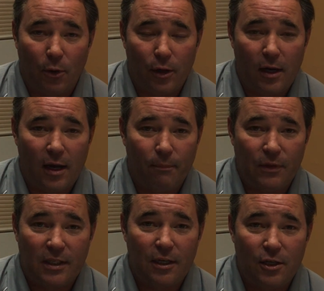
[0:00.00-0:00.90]
on
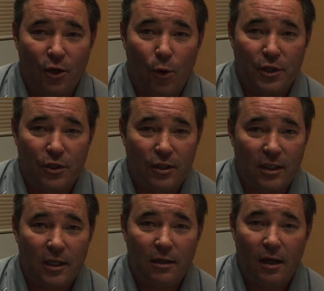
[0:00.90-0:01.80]
sending your questions
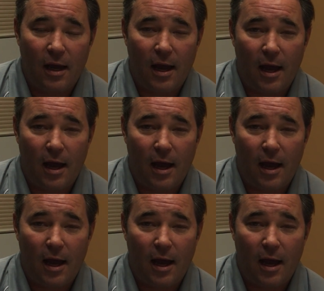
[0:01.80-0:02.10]
in.